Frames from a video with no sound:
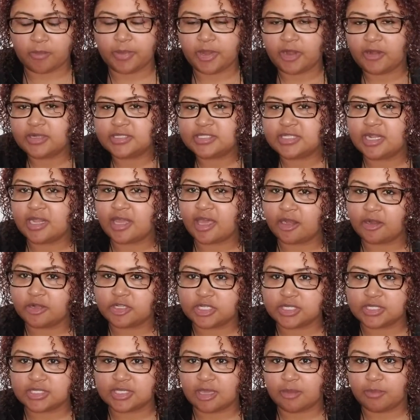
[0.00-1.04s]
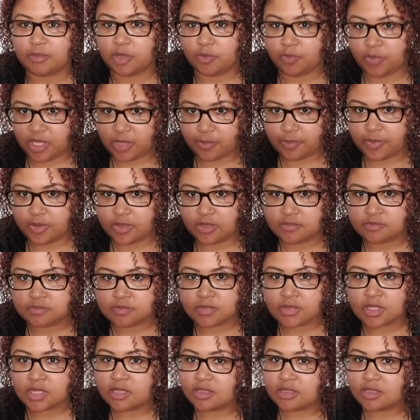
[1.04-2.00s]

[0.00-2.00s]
Parasitic energies can be people,